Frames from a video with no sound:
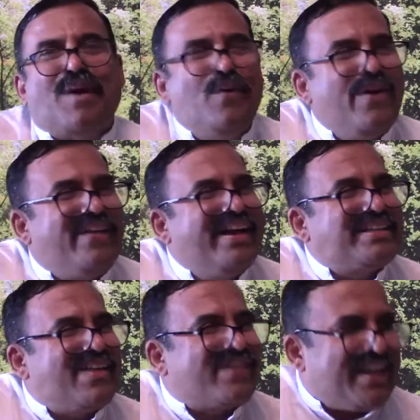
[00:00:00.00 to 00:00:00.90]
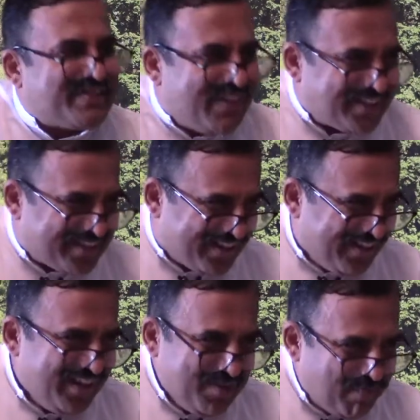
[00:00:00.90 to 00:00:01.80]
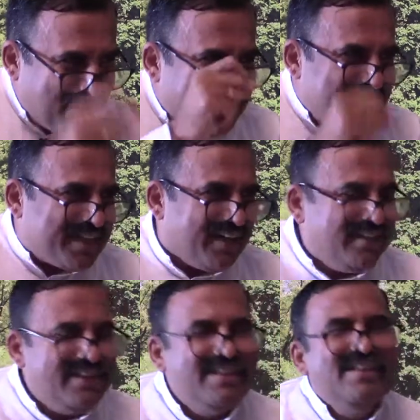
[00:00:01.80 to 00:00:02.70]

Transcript: how do I find a self-realized master? Brahmanishta.